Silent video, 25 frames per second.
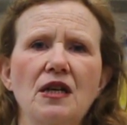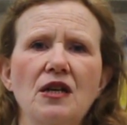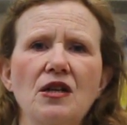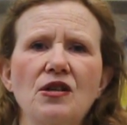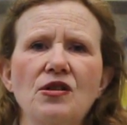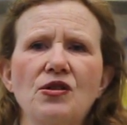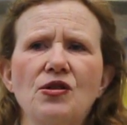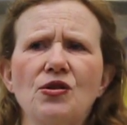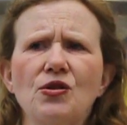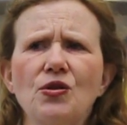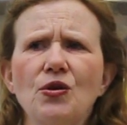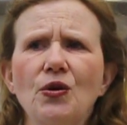
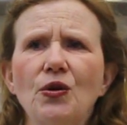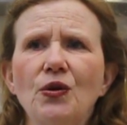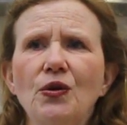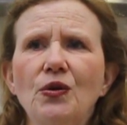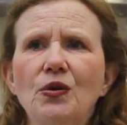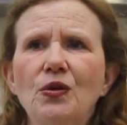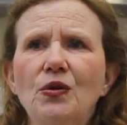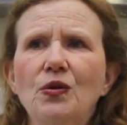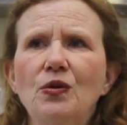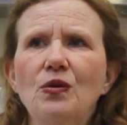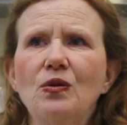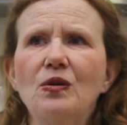
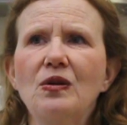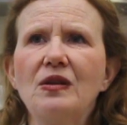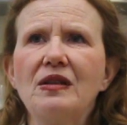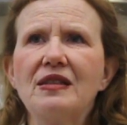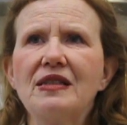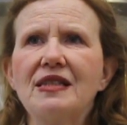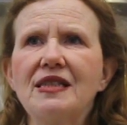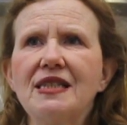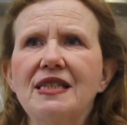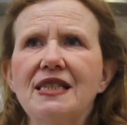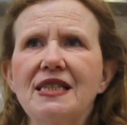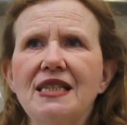So
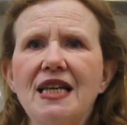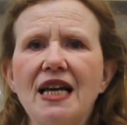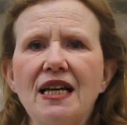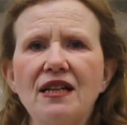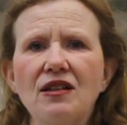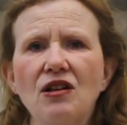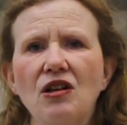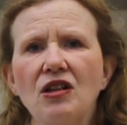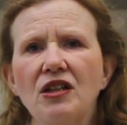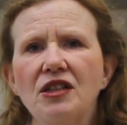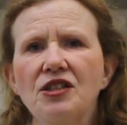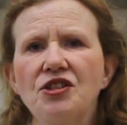
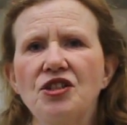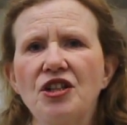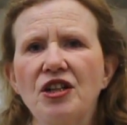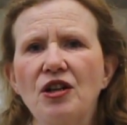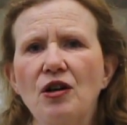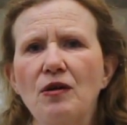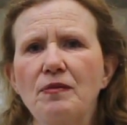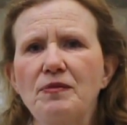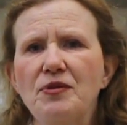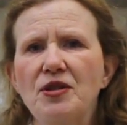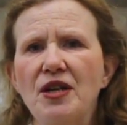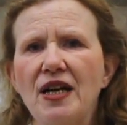technology
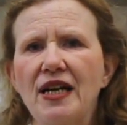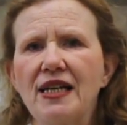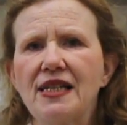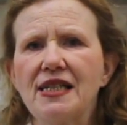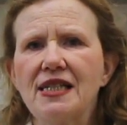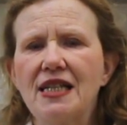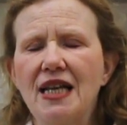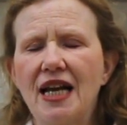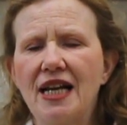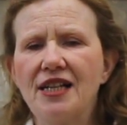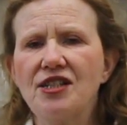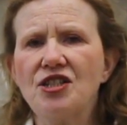objects,
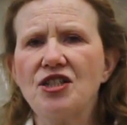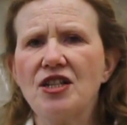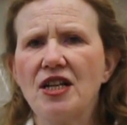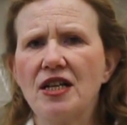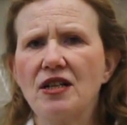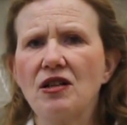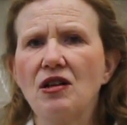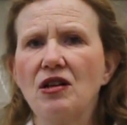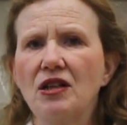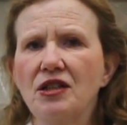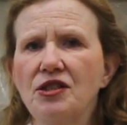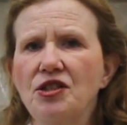large
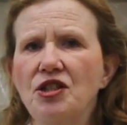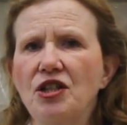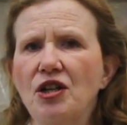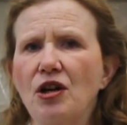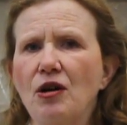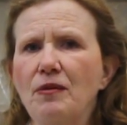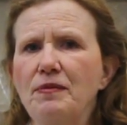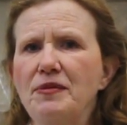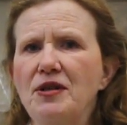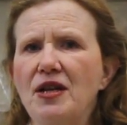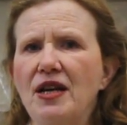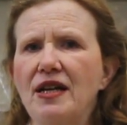technology
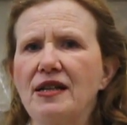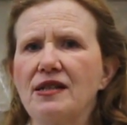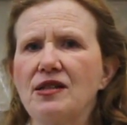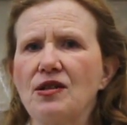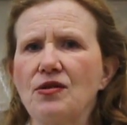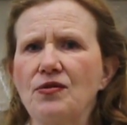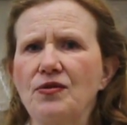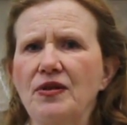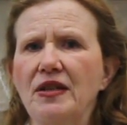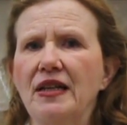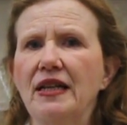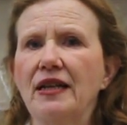objects, are
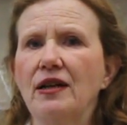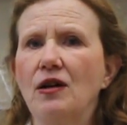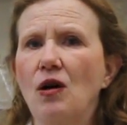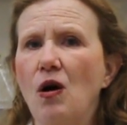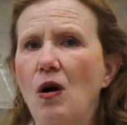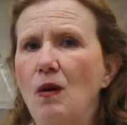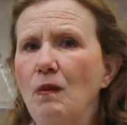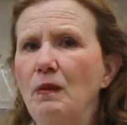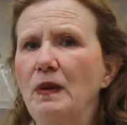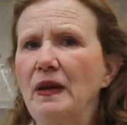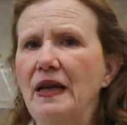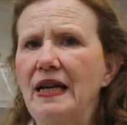really
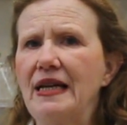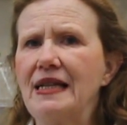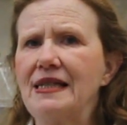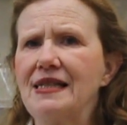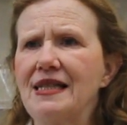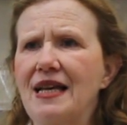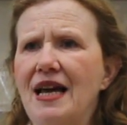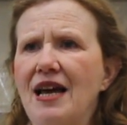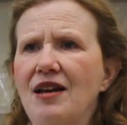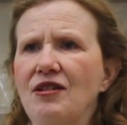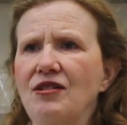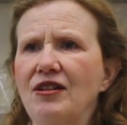complex
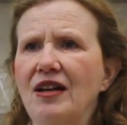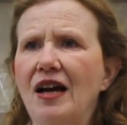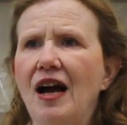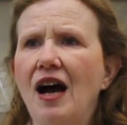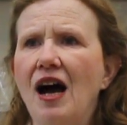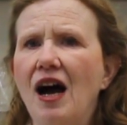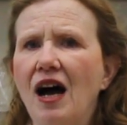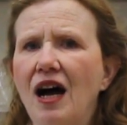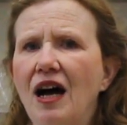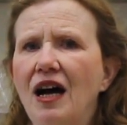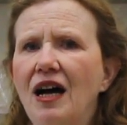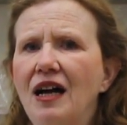and
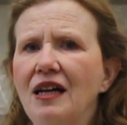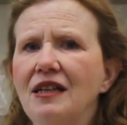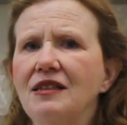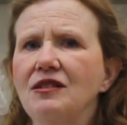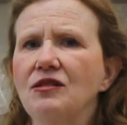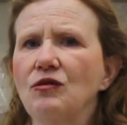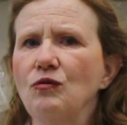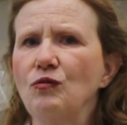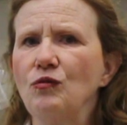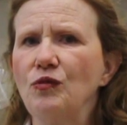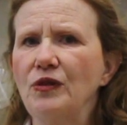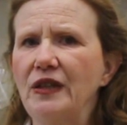can't
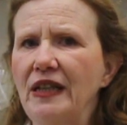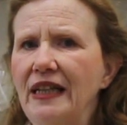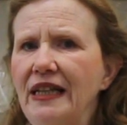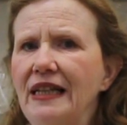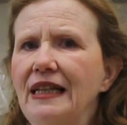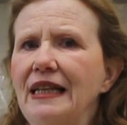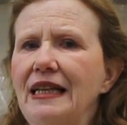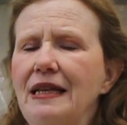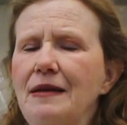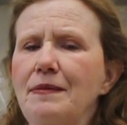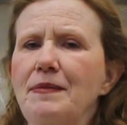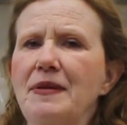
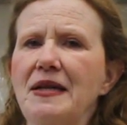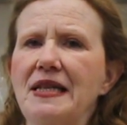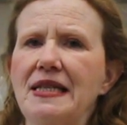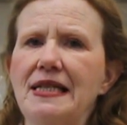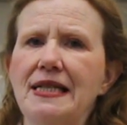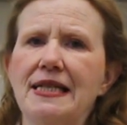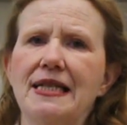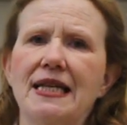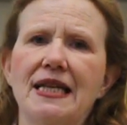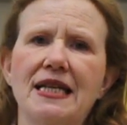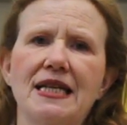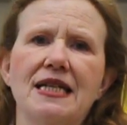really be
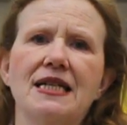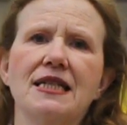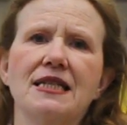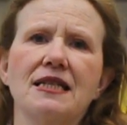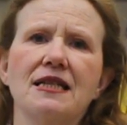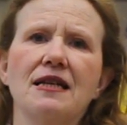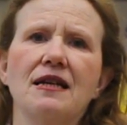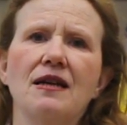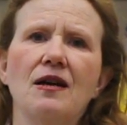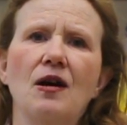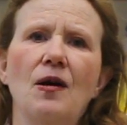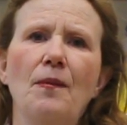seen
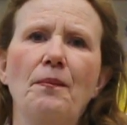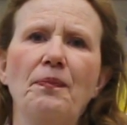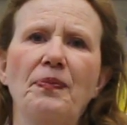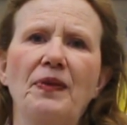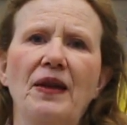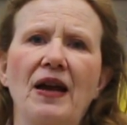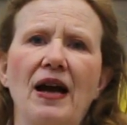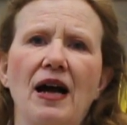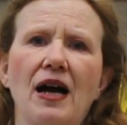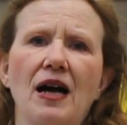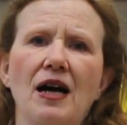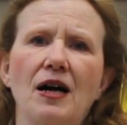
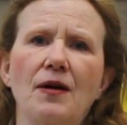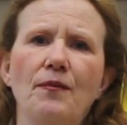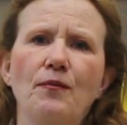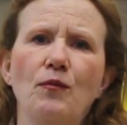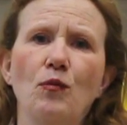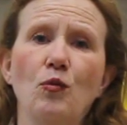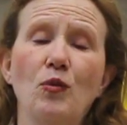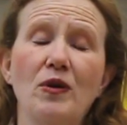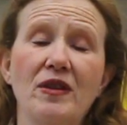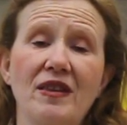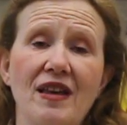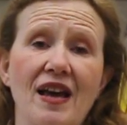
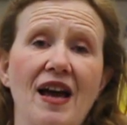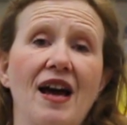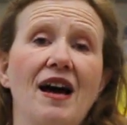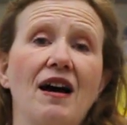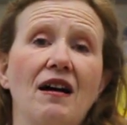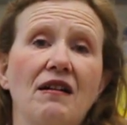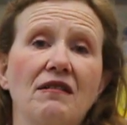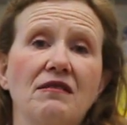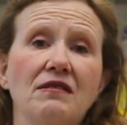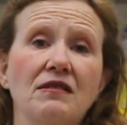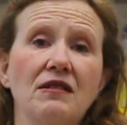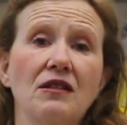
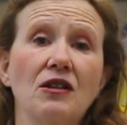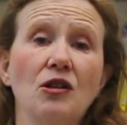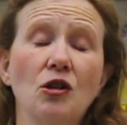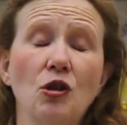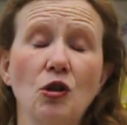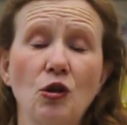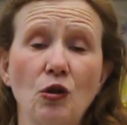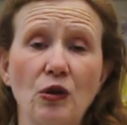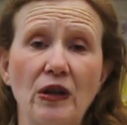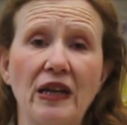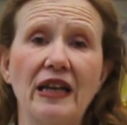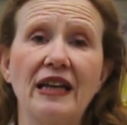without
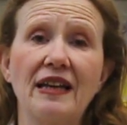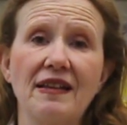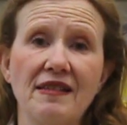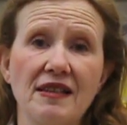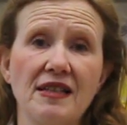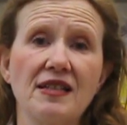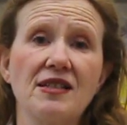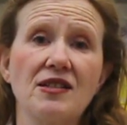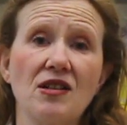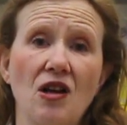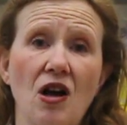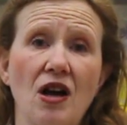looking at the
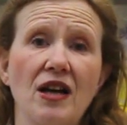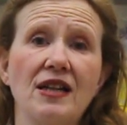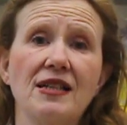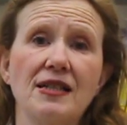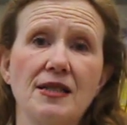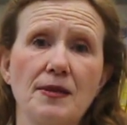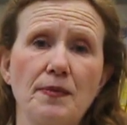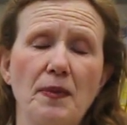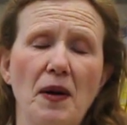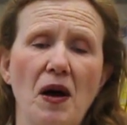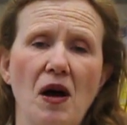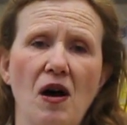
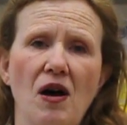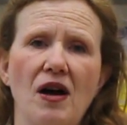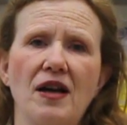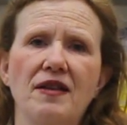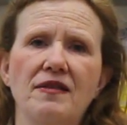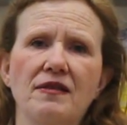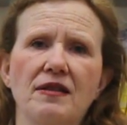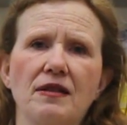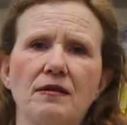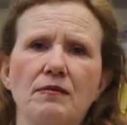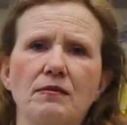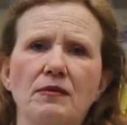science
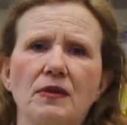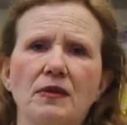behind them,